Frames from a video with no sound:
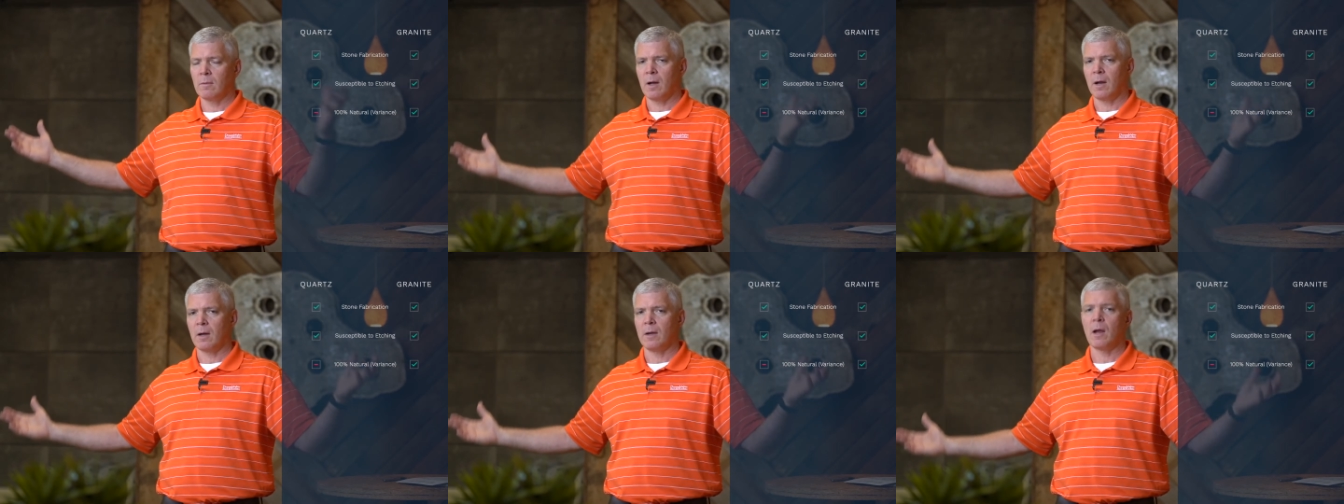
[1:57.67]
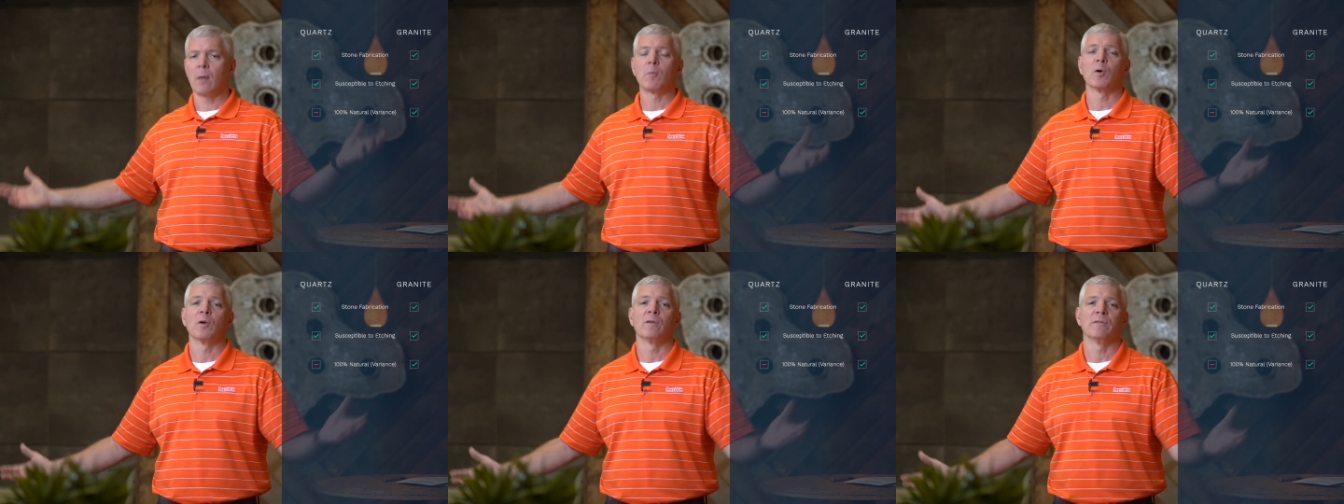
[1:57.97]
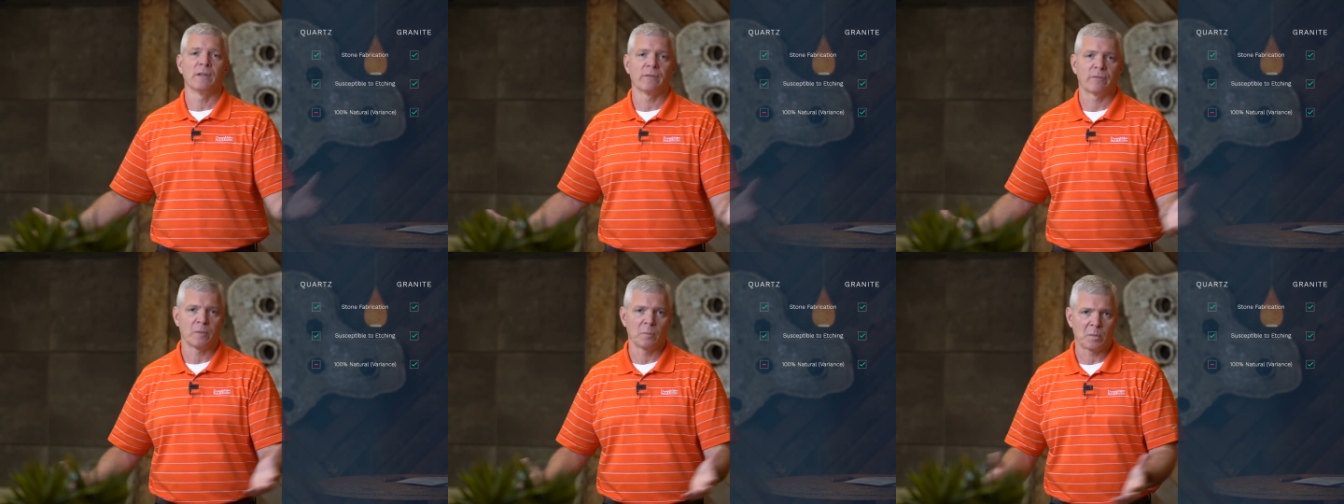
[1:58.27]
a number
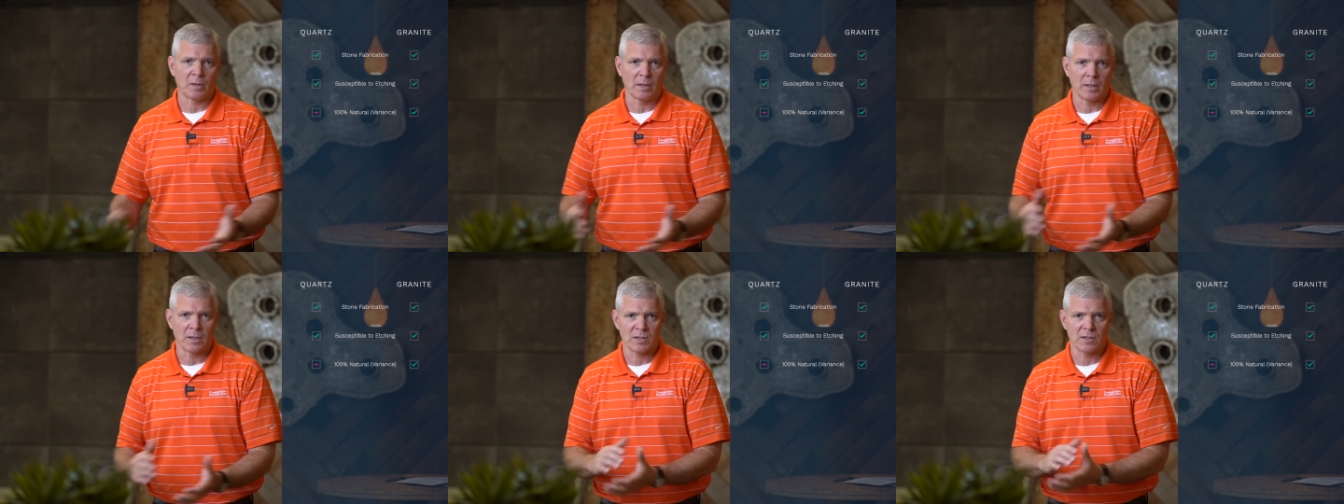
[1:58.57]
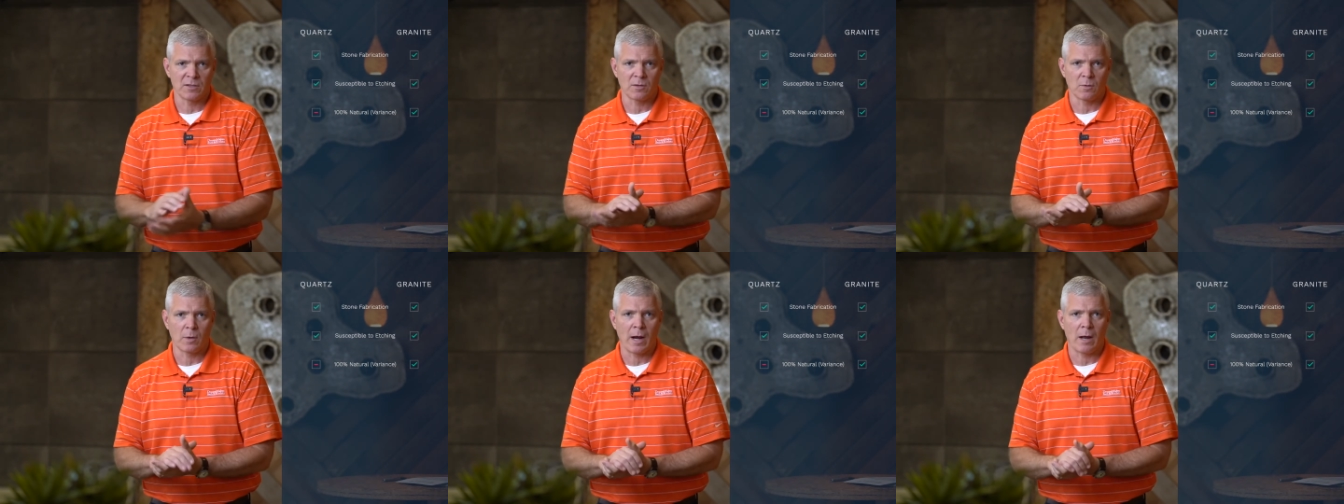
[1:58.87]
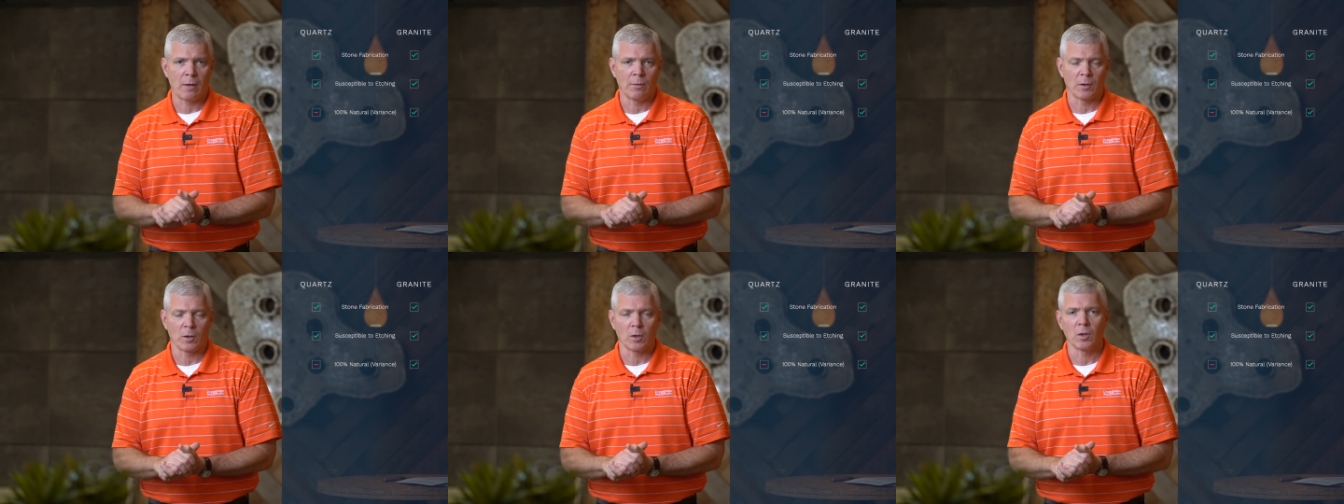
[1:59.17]
of different places
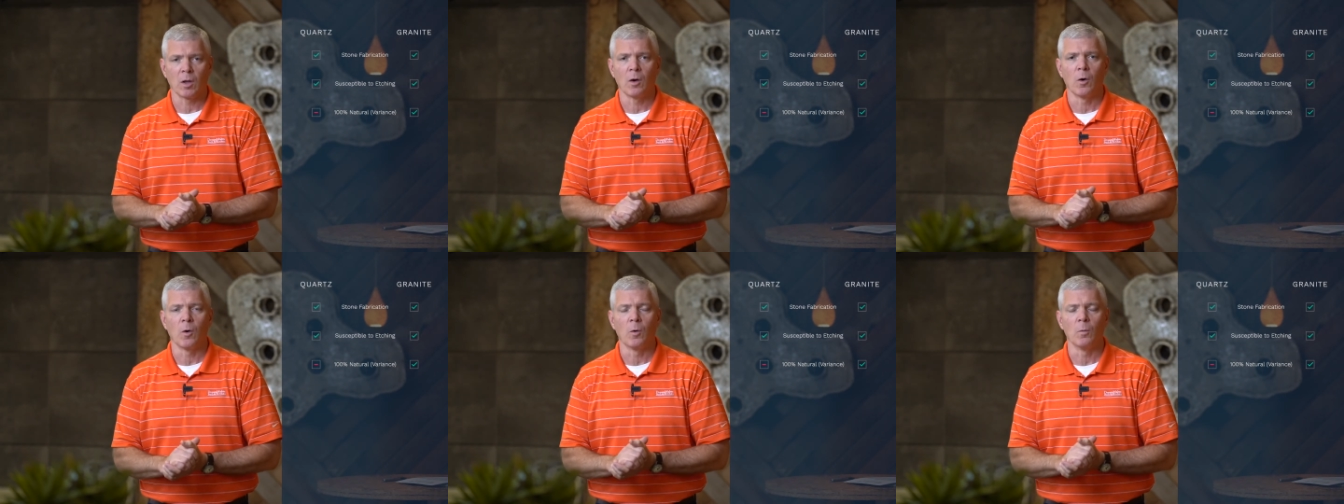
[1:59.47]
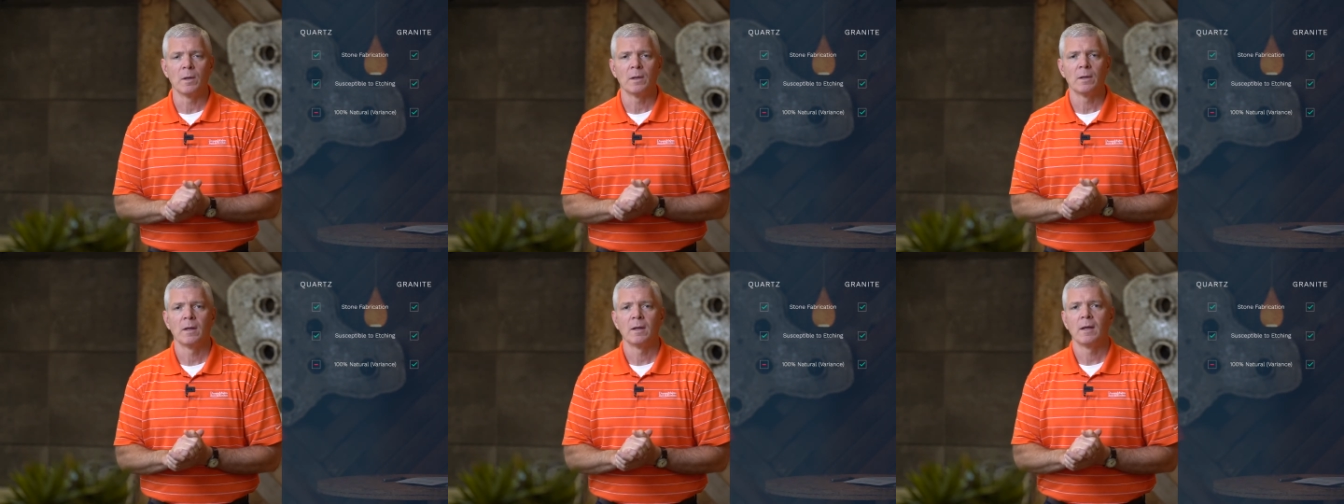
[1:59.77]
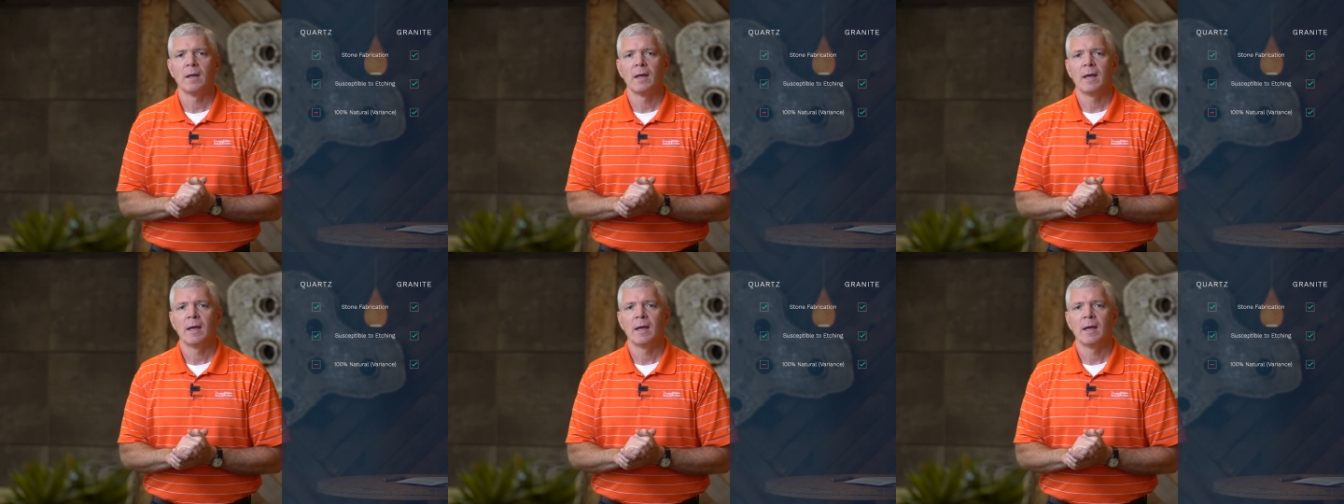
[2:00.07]
around the globe.